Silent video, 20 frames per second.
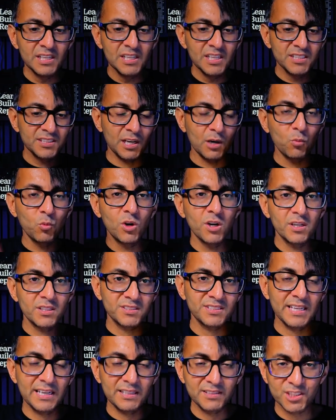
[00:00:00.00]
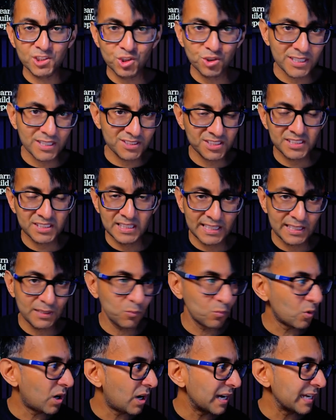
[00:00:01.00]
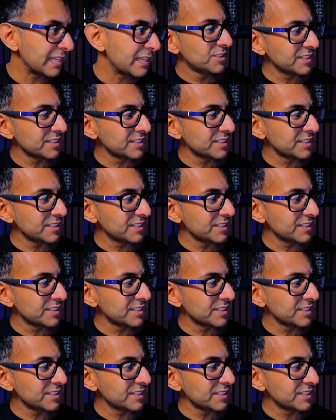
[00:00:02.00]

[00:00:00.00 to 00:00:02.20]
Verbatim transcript: that works out the translate Y.